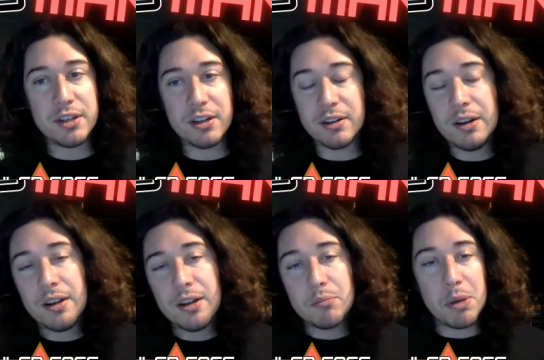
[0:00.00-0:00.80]
here
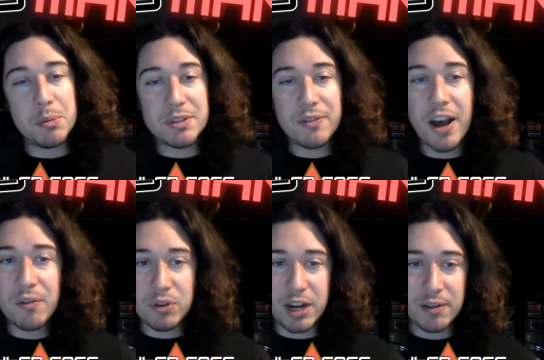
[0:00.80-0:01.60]
maybe it's
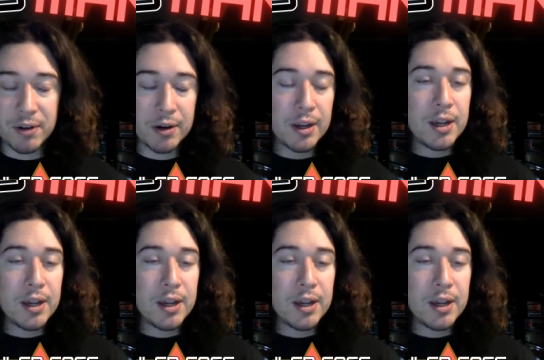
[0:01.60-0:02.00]
five whatever